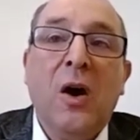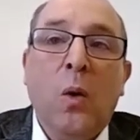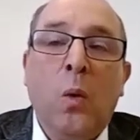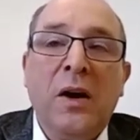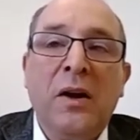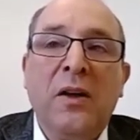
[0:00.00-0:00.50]

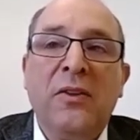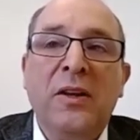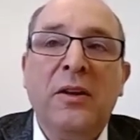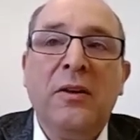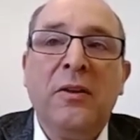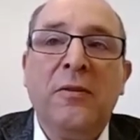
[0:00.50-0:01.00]
What are
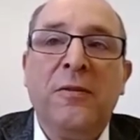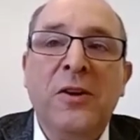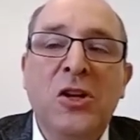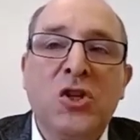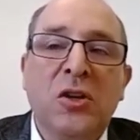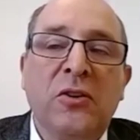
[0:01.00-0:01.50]
the
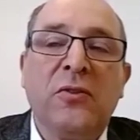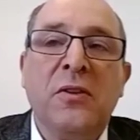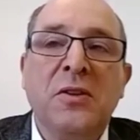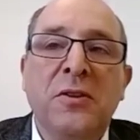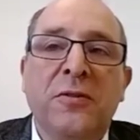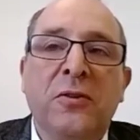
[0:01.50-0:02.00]
features, the
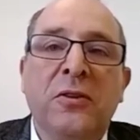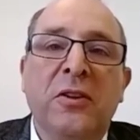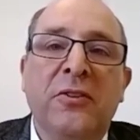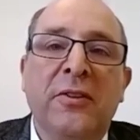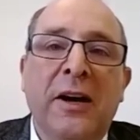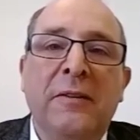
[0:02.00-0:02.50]
different
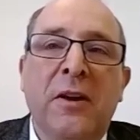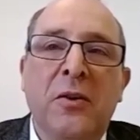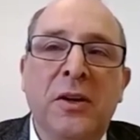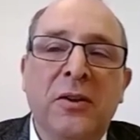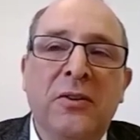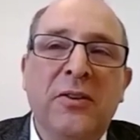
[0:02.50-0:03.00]
design
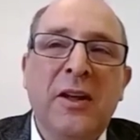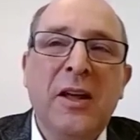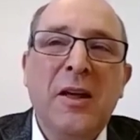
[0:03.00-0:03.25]
variants?